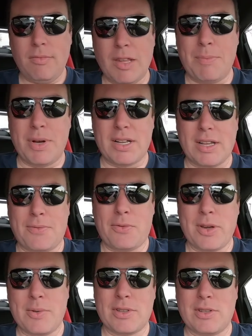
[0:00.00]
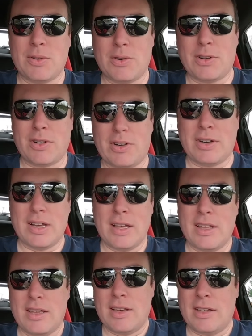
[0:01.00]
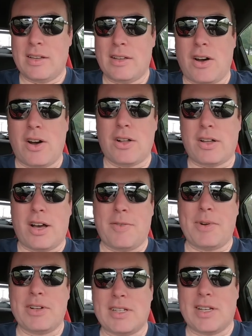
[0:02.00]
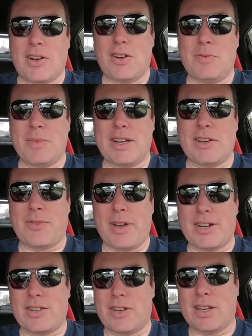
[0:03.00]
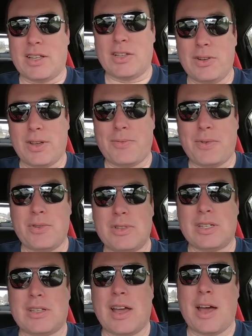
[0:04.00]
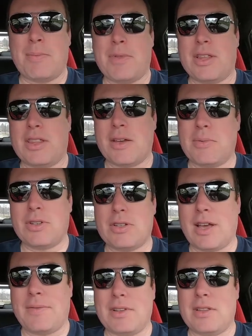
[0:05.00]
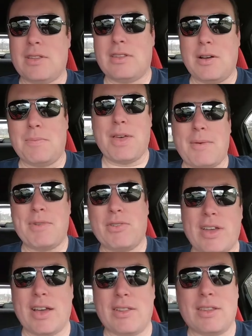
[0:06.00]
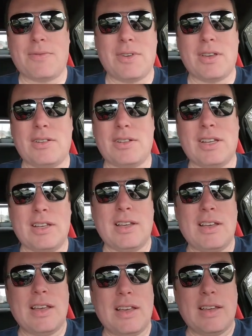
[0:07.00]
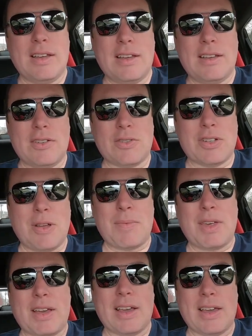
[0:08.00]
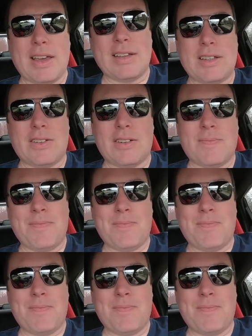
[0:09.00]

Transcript: But if we were to order all commerce and all manufacturing, including food, to stop, then they would just have to dump that milk out in the field or something, I guess, or